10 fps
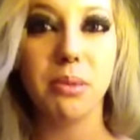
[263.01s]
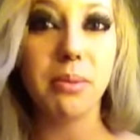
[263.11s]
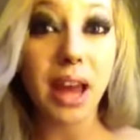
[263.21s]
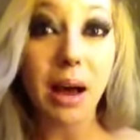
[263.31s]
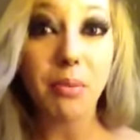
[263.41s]

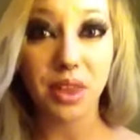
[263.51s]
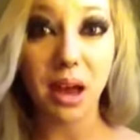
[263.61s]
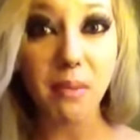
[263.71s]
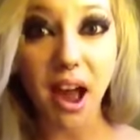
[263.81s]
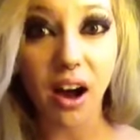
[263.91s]
Maybe help
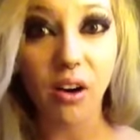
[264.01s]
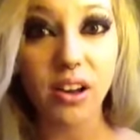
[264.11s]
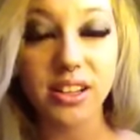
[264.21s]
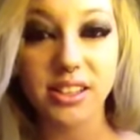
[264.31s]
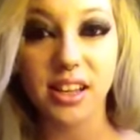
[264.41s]
them out
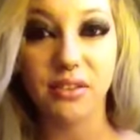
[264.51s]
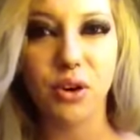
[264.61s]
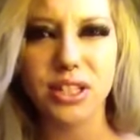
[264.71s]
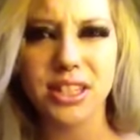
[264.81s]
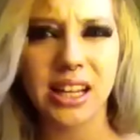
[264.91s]
instead of
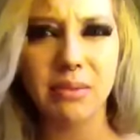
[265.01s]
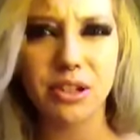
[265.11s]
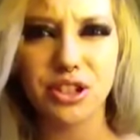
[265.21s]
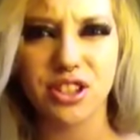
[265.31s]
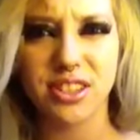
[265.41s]
always thinking
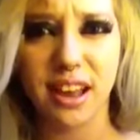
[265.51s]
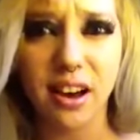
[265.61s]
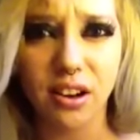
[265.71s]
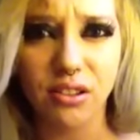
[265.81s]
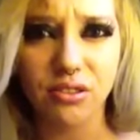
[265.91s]
about
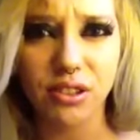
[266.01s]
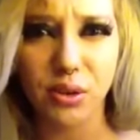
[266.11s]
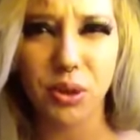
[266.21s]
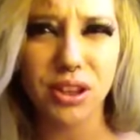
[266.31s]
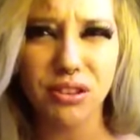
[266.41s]
yourself.
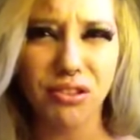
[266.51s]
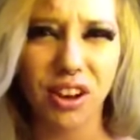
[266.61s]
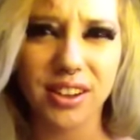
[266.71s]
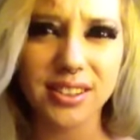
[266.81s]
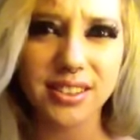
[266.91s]
Like, what the
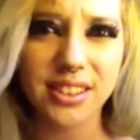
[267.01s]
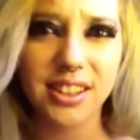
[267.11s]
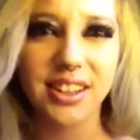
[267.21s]
fuck?